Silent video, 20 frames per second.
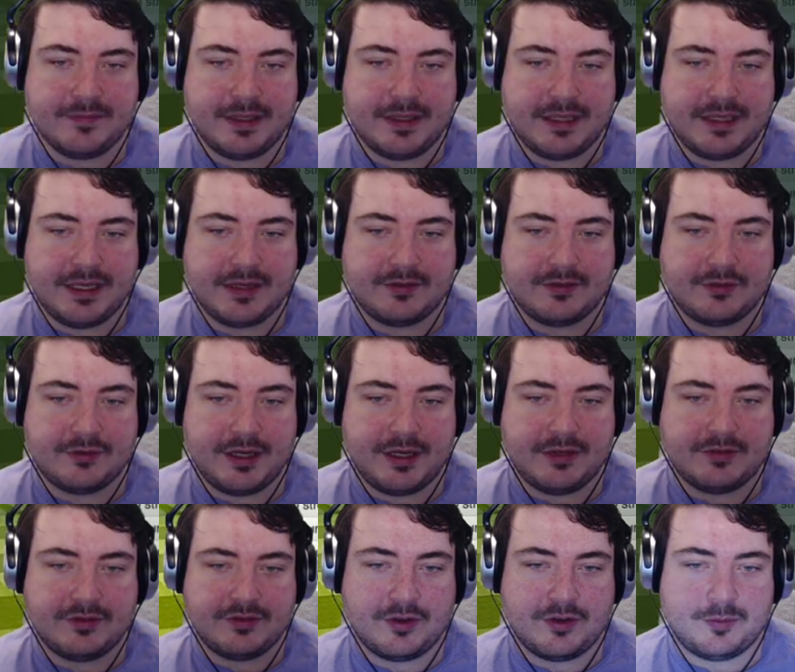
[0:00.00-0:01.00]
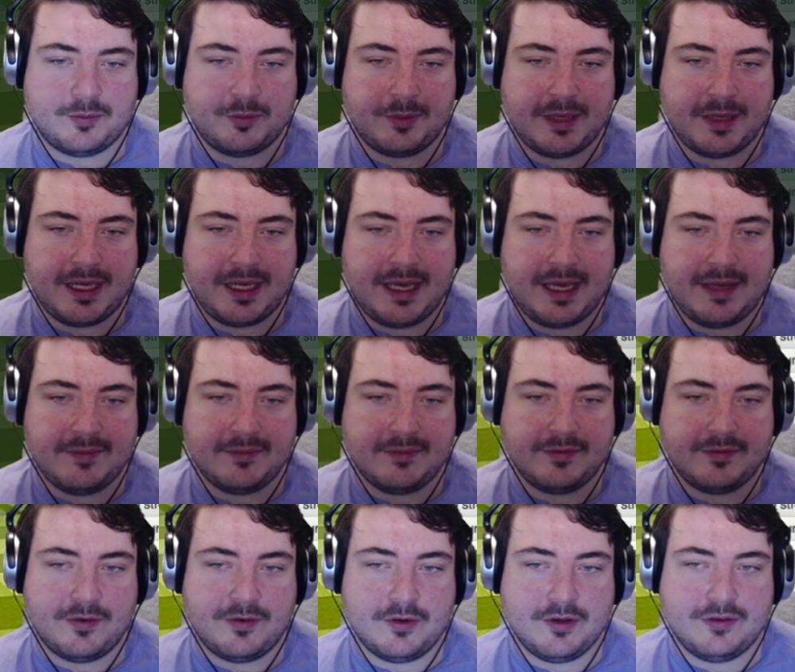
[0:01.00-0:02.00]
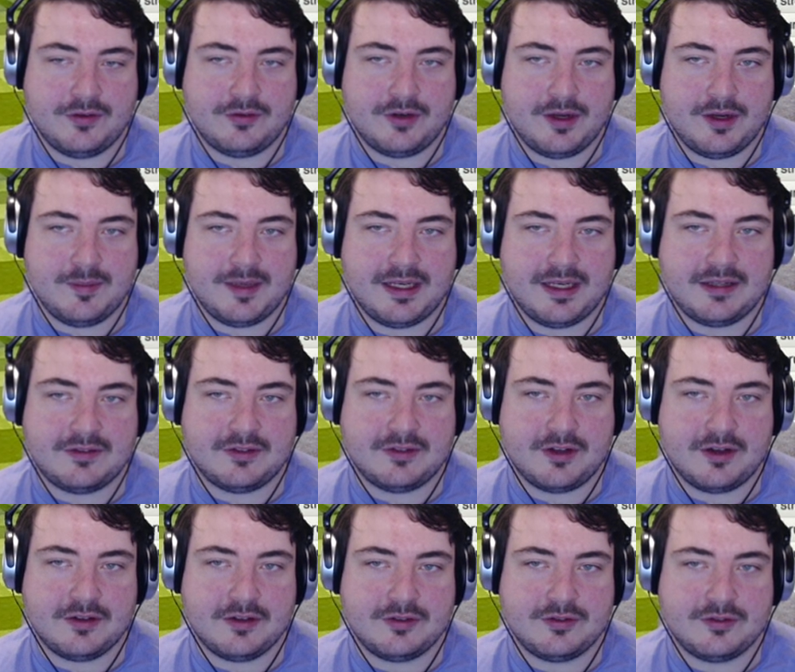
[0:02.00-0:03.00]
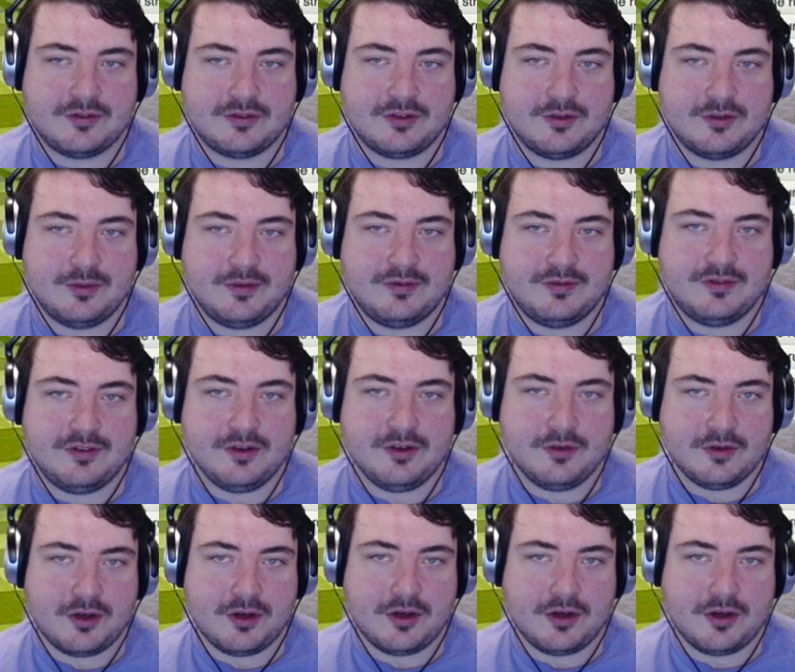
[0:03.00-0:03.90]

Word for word: and yes, rain stops play. 43 minutes lost, so we've still